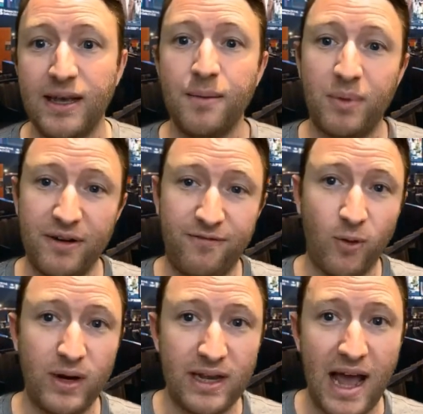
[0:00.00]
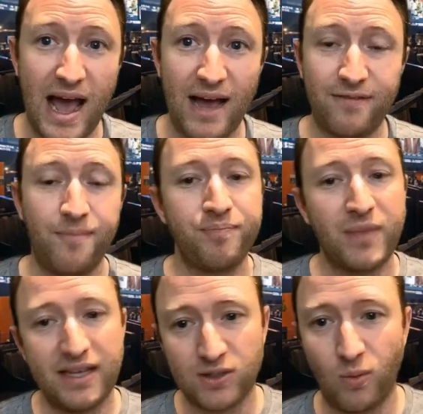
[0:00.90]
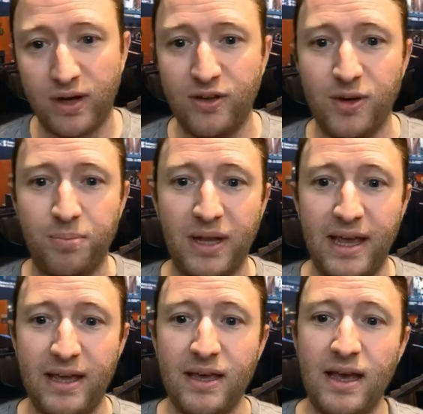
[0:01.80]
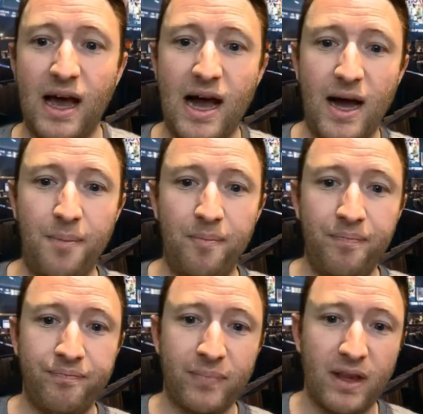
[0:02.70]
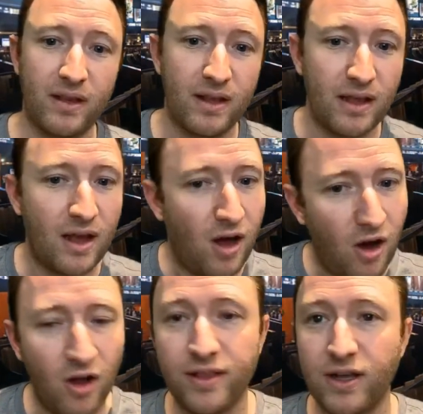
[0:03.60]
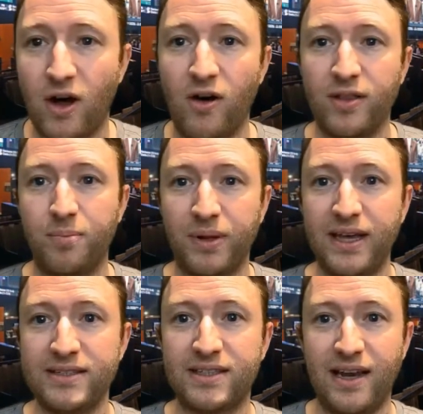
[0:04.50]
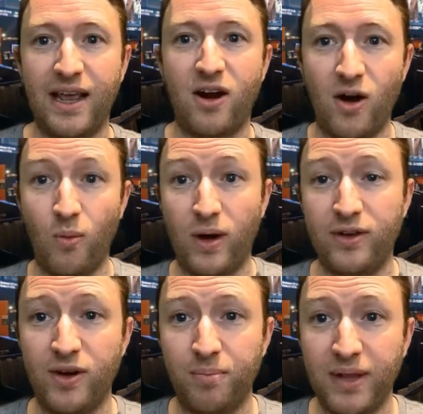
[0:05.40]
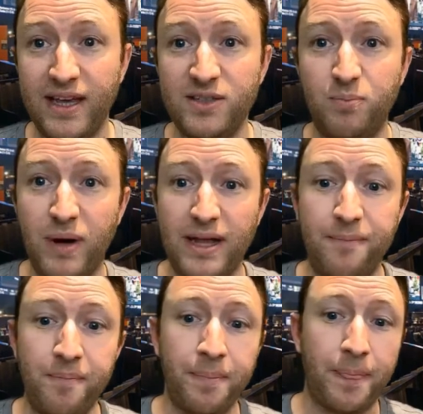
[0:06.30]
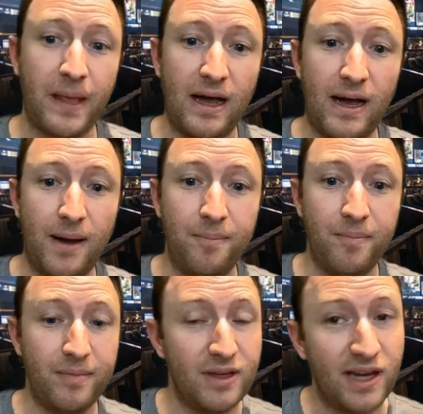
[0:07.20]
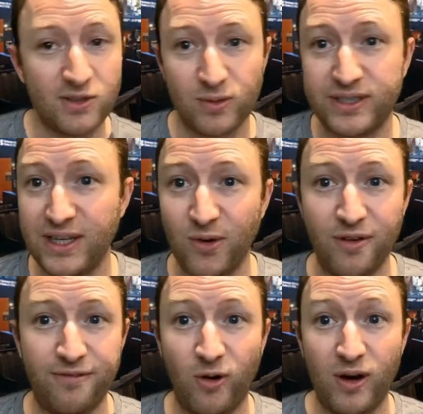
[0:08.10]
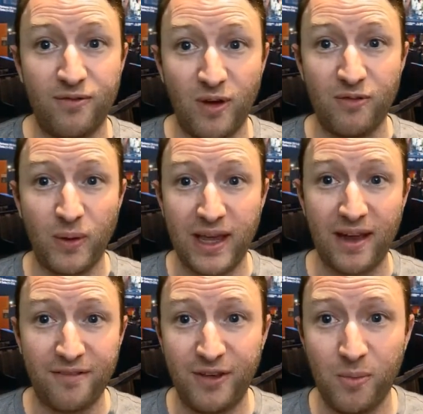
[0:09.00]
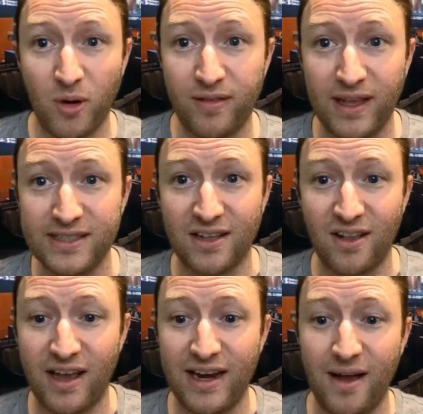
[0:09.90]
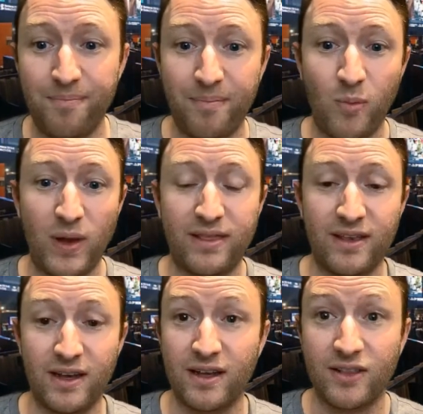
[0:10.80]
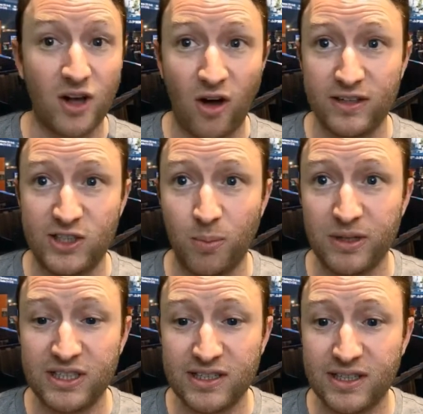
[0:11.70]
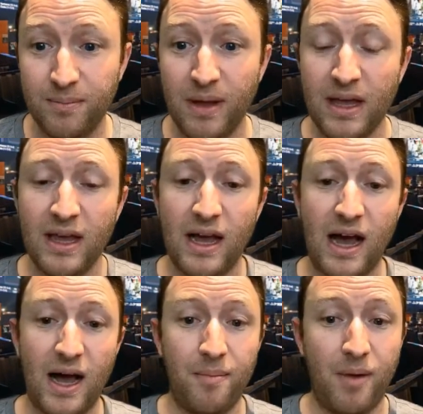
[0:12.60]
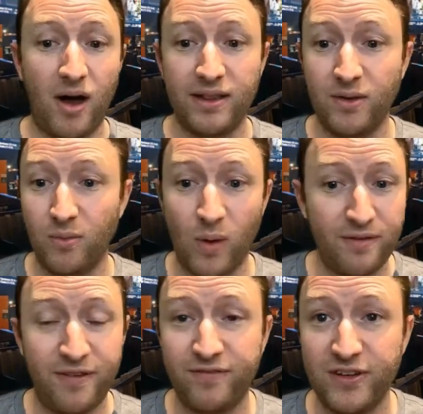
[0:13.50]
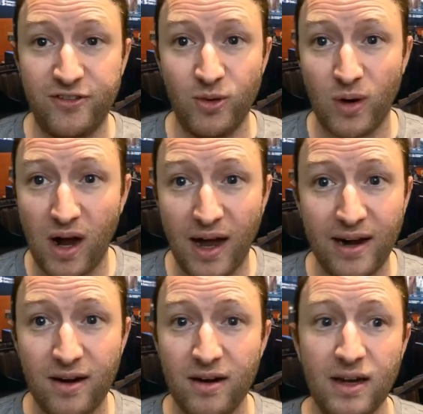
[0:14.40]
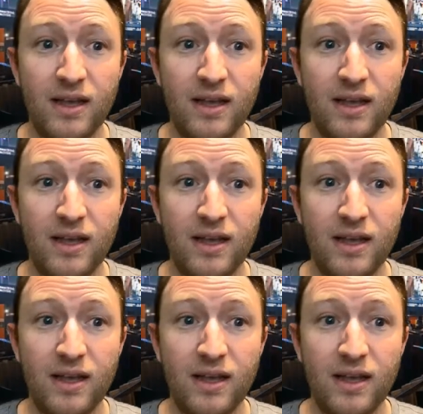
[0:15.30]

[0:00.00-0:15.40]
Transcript: But at 40 and a half, it's a one unit play. All the plays today are one unit plays, but you guys will see going forward. If we get a few more things to line up with the college super system on the 152 or higher,